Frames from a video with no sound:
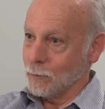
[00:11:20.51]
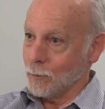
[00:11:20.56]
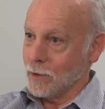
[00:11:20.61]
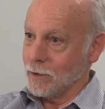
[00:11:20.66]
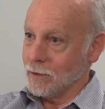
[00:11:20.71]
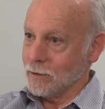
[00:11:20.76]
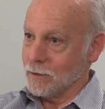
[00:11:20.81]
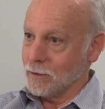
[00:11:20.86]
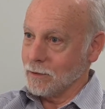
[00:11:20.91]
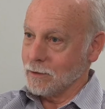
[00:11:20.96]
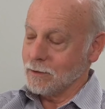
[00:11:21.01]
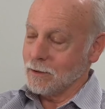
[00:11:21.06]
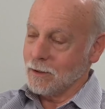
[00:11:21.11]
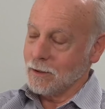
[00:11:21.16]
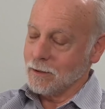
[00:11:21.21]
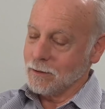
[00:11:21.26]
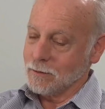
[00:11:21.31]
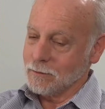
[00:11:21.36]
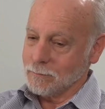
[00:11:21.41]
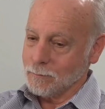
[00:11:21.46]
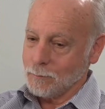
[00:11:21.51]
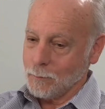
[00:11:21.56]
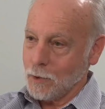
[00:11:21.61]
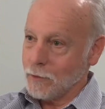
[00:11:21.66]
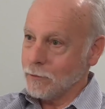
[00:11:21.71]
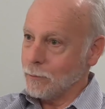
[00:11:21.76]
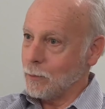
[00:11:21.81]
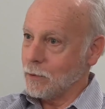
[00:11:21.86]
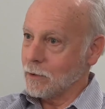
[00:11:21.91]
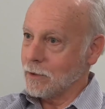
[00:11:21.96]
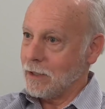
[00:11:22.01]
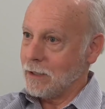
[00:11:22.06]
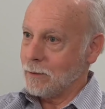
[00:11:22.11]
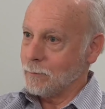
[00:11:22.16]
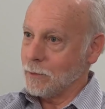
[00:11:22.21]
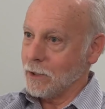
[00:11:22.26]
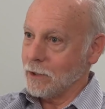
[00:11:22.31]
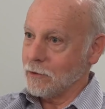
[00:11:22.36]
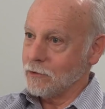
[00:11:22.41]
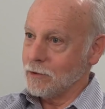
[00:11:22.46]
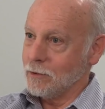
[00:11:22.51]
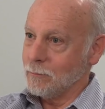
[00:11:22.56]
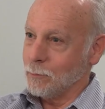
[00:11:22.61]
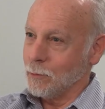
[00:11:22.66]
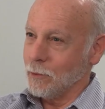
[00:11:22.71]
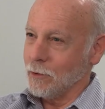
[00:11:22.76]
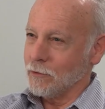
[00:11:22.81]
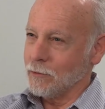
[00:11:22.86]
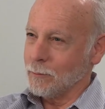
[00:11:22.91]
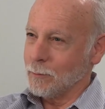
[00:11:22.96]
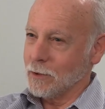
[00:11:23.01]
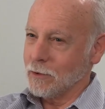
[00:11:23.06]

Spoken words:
where there are multiple complex inputs,